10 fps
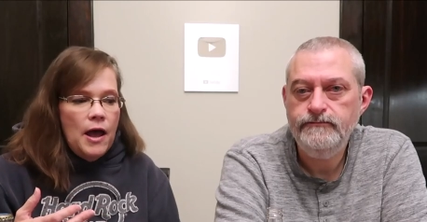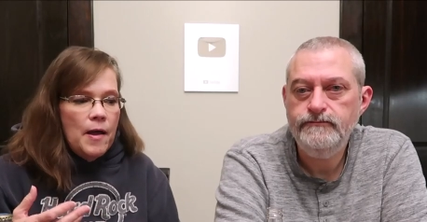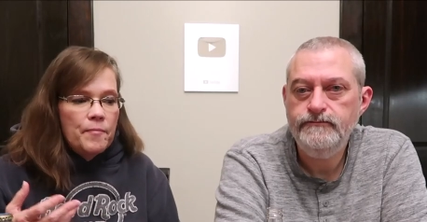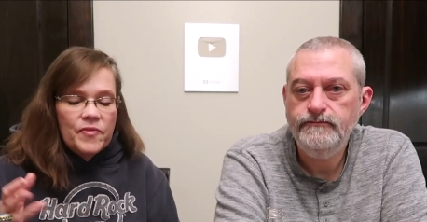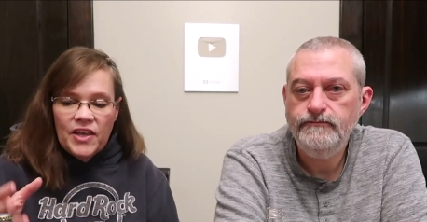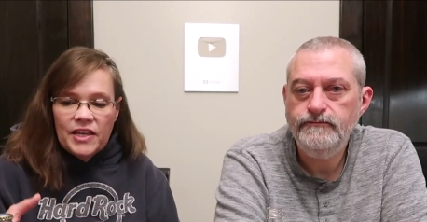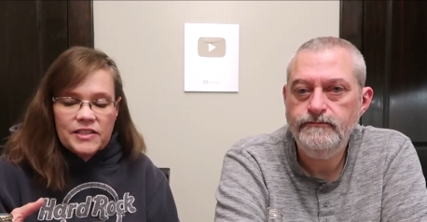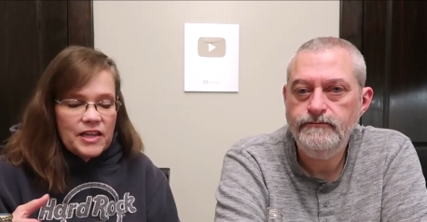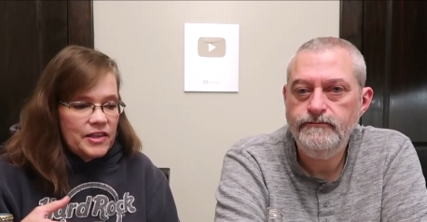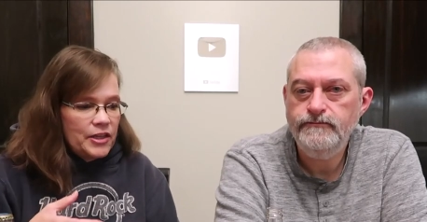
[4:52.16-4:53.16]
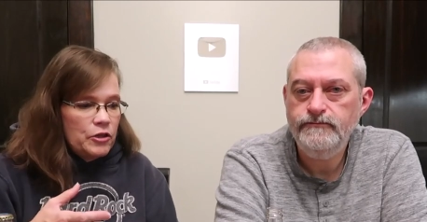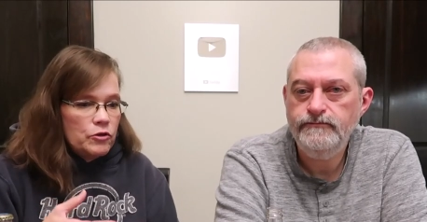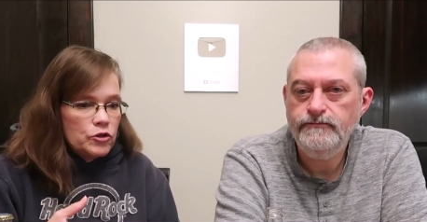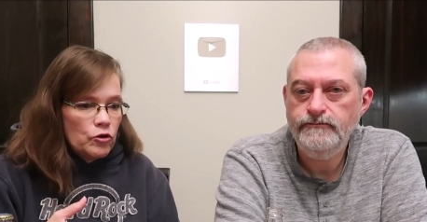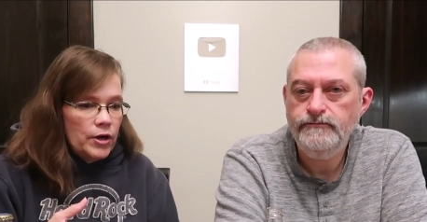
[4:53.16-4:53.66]
Speaker 1: them. This, I think you
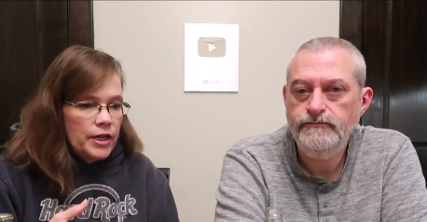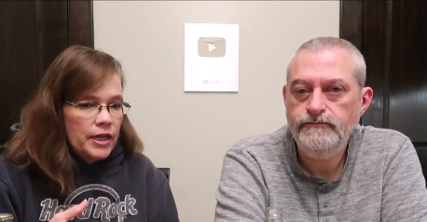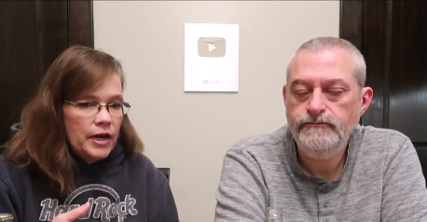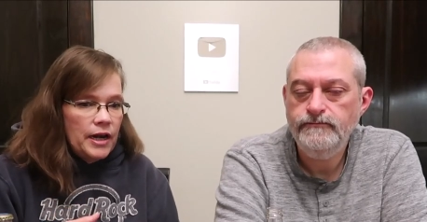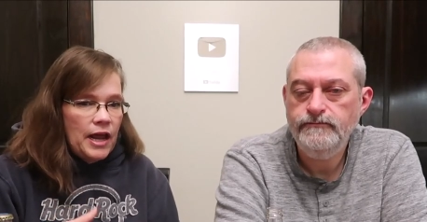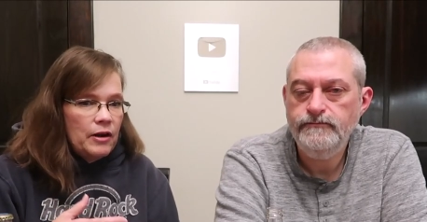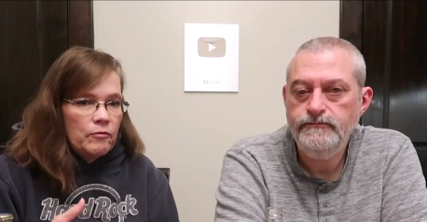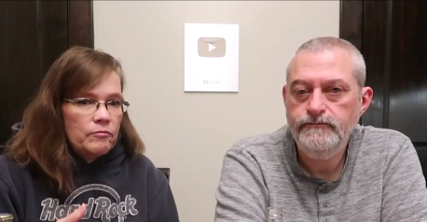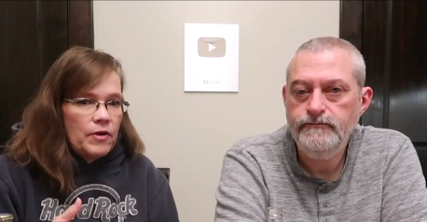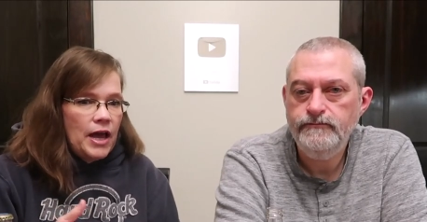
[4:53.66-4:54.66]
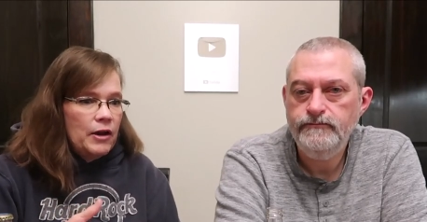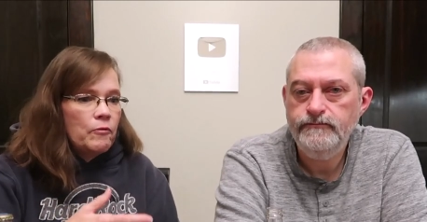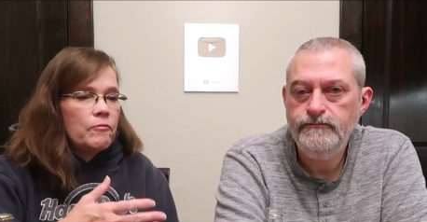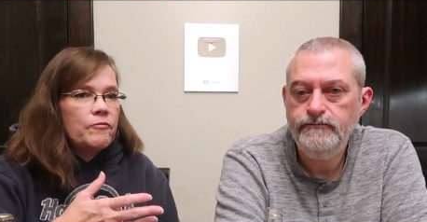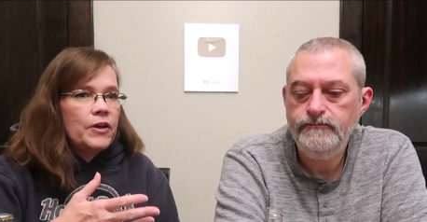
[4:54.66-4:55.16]
could drink it, and I
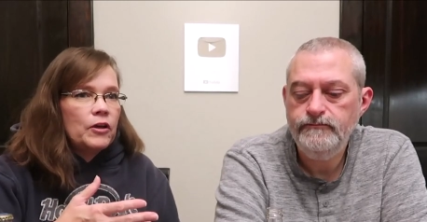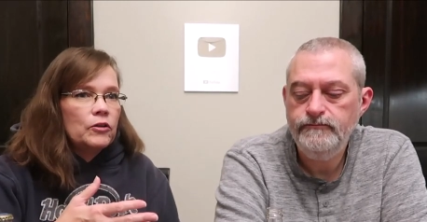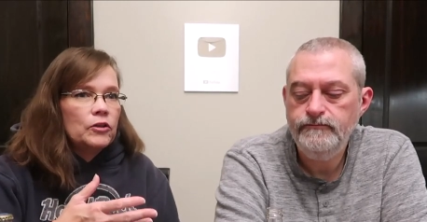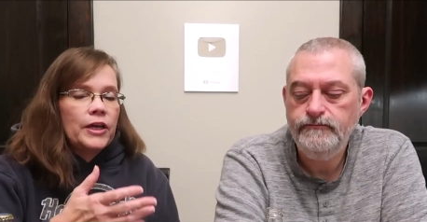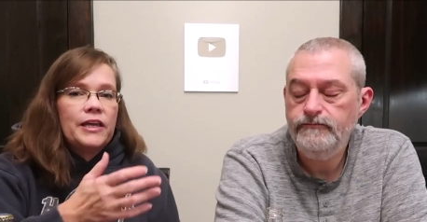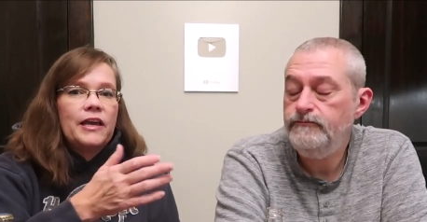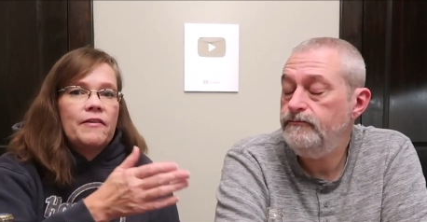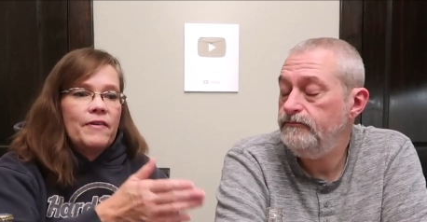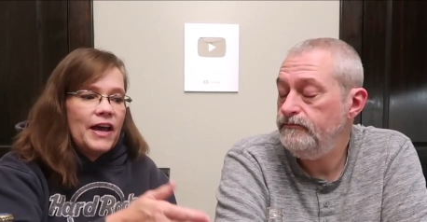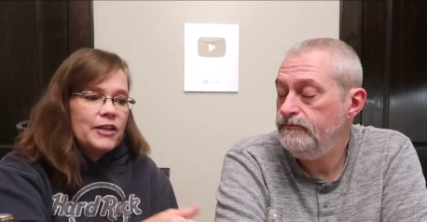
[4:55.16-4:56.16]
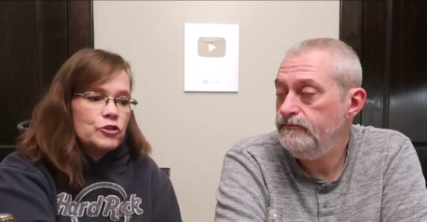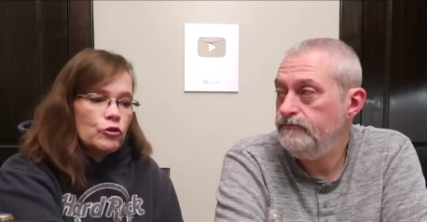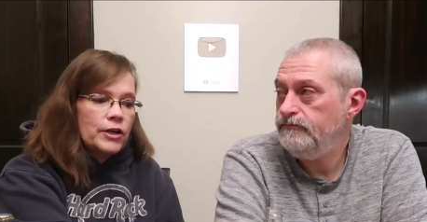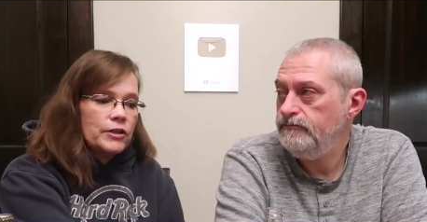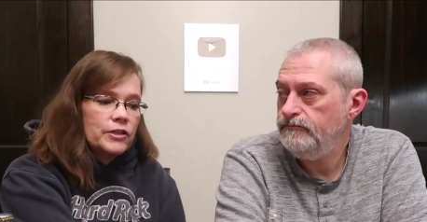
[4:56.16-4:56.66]
don't feel like if I had
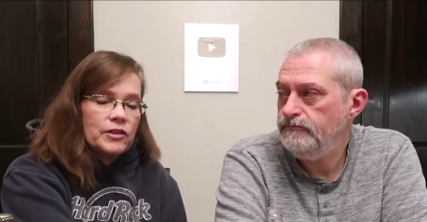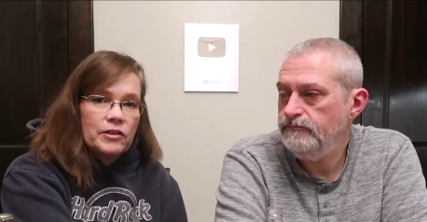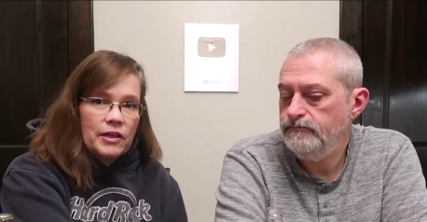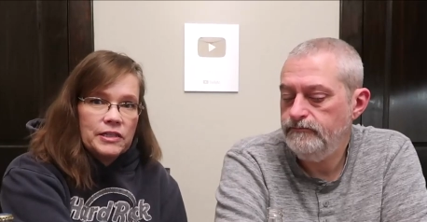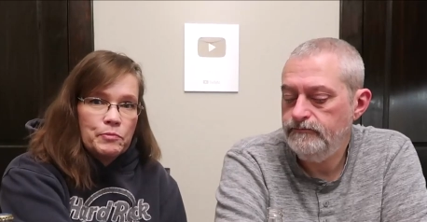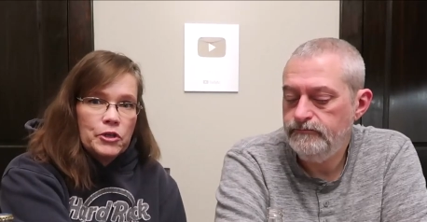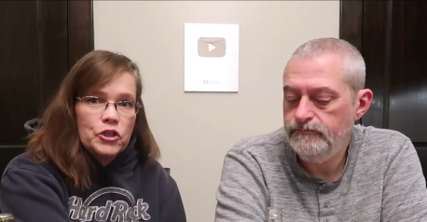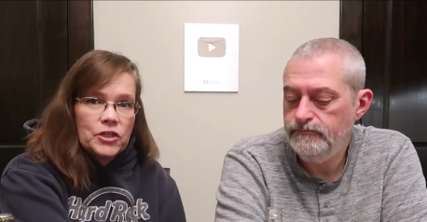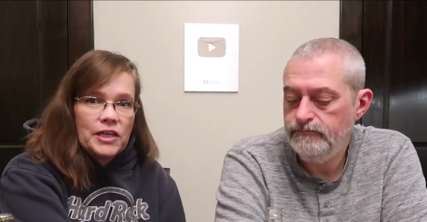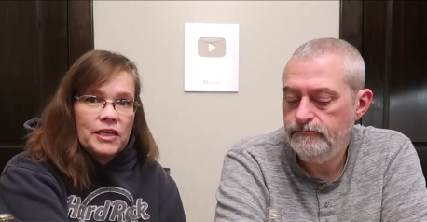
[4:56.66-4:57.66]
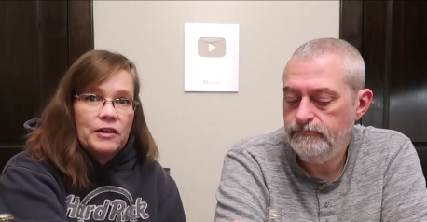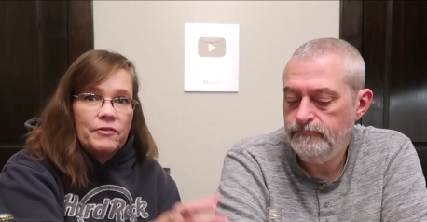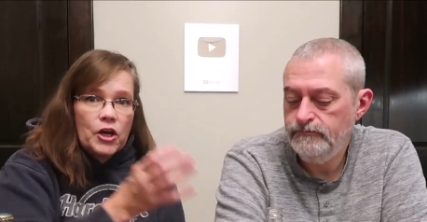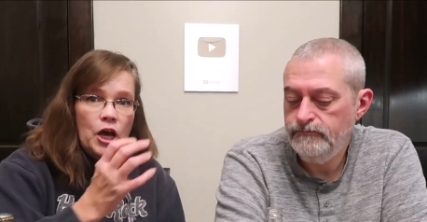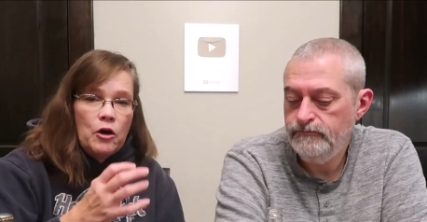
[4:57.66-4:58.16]
drank as much as I did of
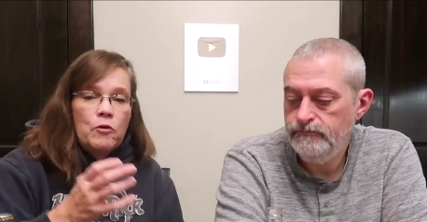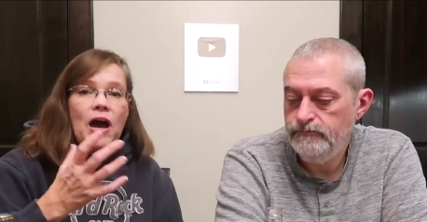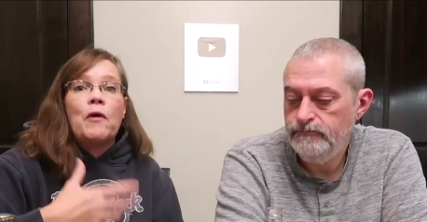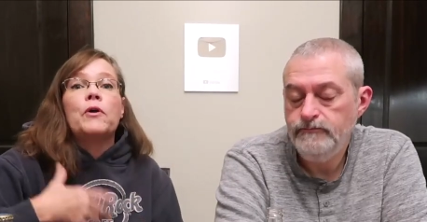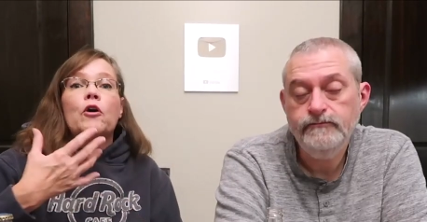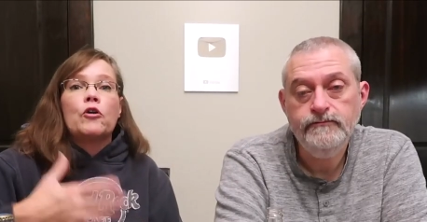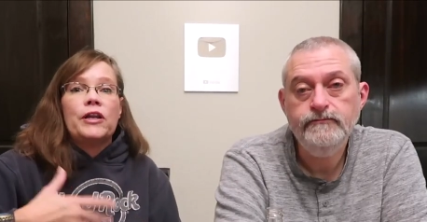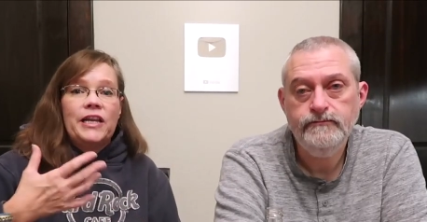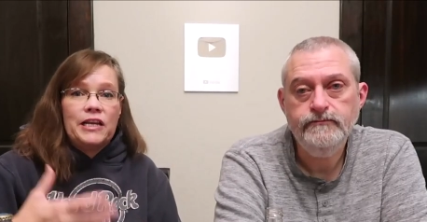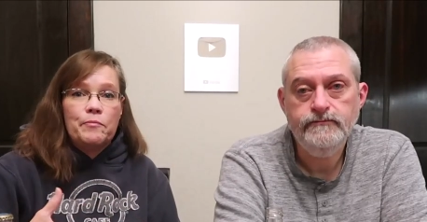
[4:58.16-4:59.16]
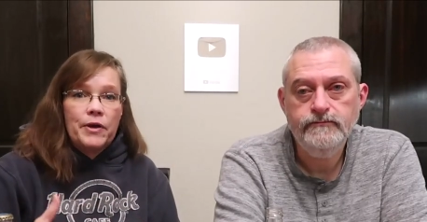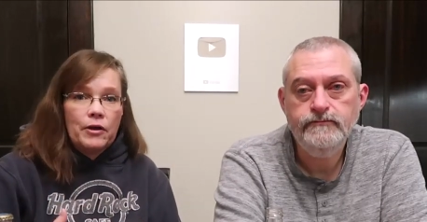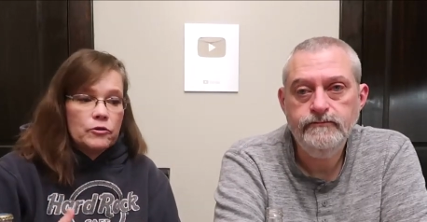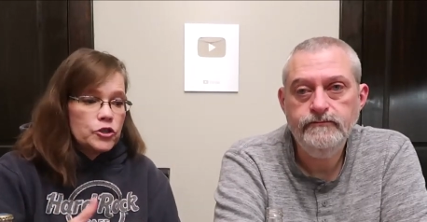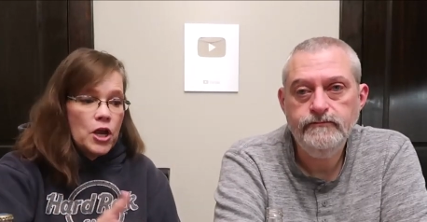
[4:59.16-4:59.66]
a Coke, I would already need to
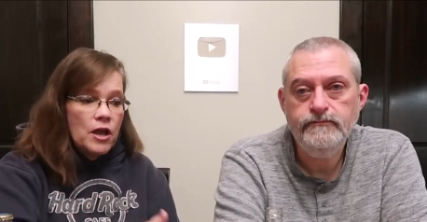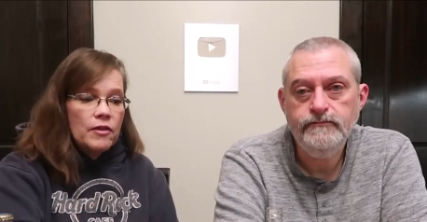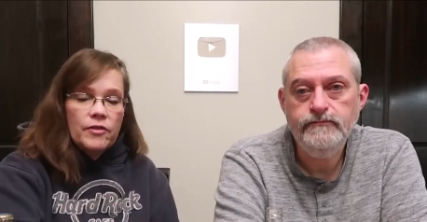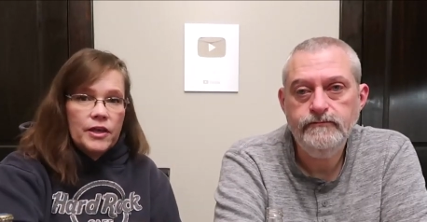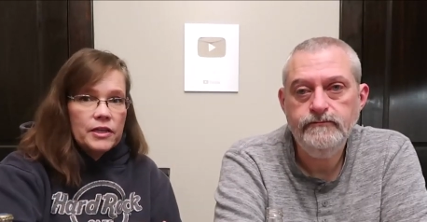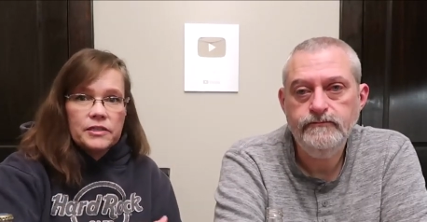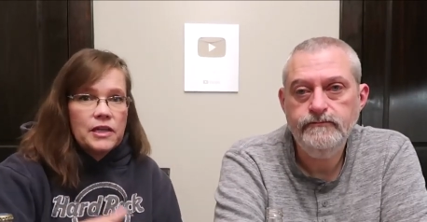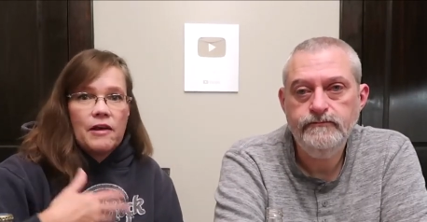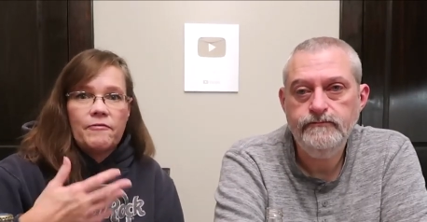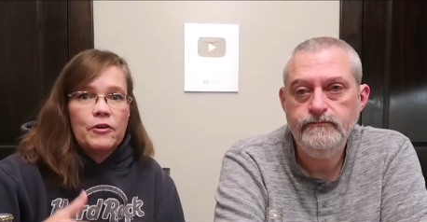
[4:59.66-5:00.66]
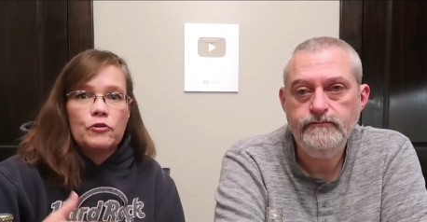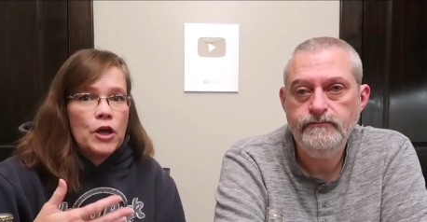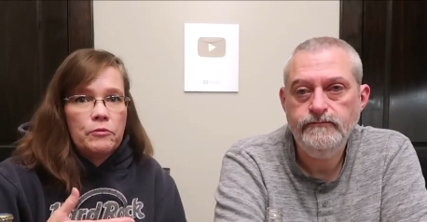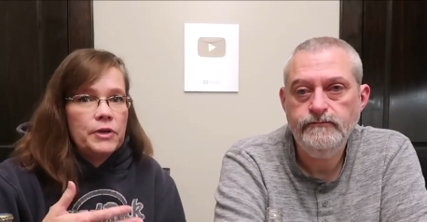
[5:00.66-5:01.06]
belch. This, I feel no